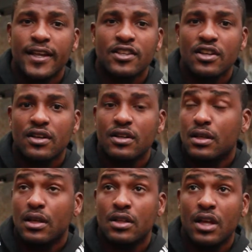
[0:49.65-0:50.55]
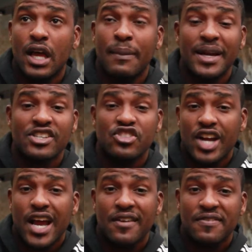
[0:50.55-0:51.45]
entered the, the, the MLS
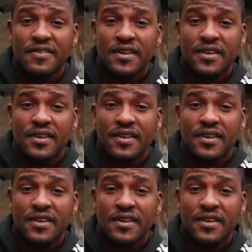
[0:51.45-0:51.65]
draft.